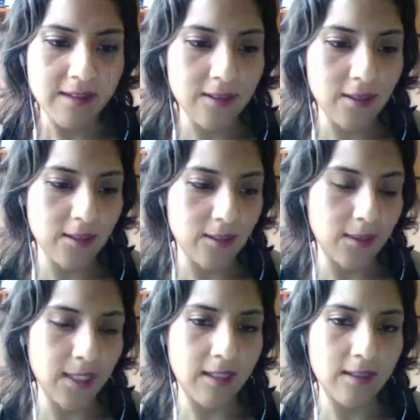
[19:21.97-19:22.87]
it's going to
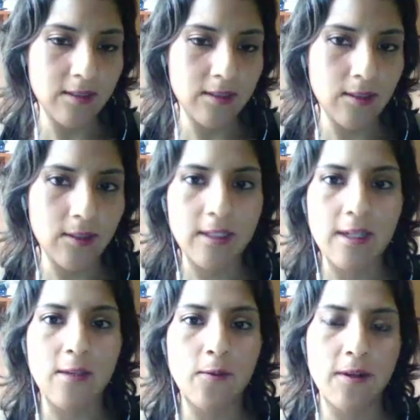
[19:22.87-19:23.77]
be
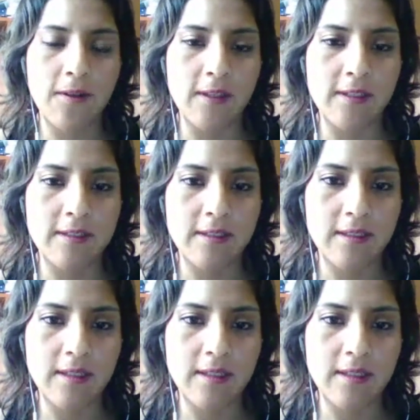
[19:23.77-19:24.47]
totally worth it.